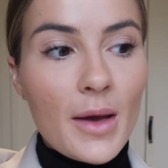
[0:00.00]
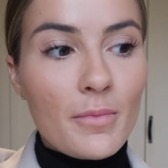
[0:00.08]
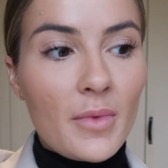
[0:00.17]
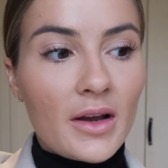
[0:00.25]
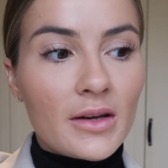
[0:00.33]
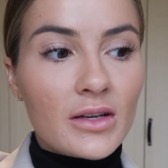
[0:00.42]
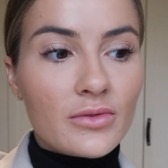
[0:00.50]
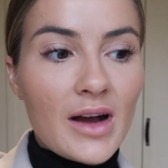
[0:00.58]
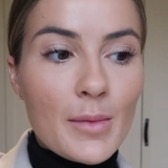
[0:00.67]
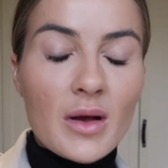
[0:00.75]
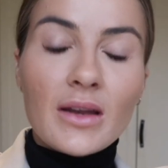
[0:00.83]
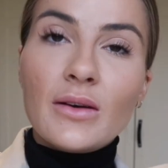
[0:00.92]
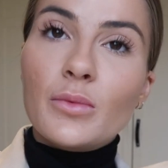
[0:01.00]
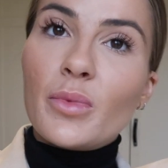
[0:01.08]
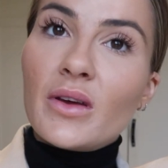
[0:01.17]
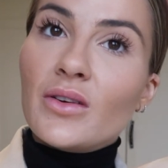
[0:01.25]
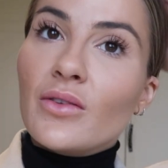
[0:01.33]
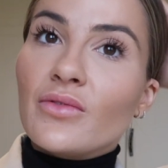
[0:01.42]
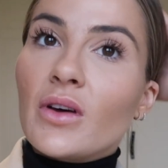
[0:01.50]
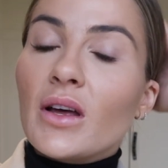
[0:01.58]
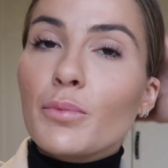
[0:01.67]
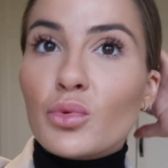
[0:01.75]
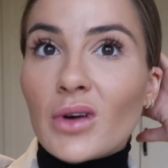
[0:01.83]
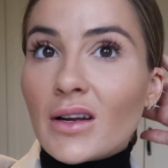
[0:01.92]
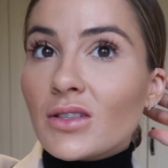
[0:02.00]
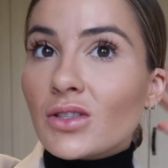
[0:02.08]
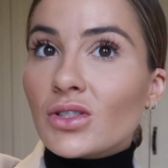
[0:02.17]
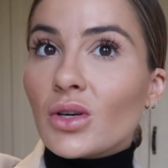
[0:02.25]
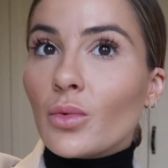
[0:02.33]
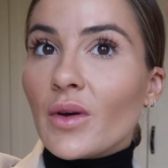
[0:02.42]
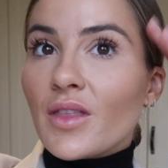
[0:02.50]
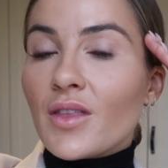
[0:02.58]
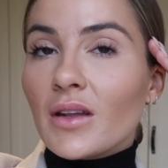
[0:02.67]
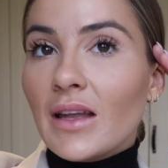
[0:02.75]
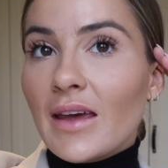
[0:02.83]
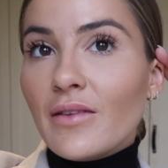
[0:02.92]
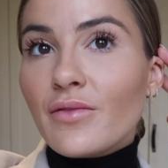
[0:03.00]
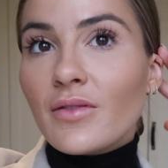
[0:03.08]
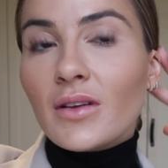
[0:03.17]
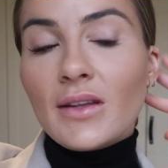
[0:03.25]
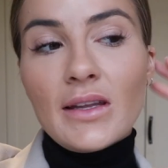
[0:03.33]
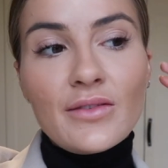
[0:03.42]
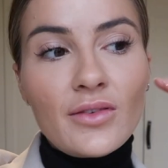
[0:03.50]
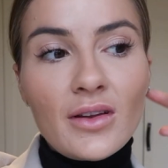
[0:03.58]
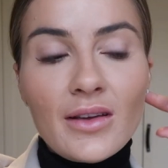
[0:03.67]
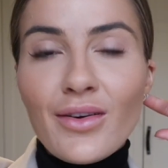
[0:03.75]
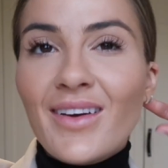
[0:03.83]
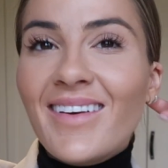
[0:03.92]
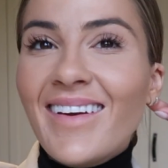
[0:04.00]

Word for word: Um, I'm gonna grab a little bit of brunch with Liv, live and live.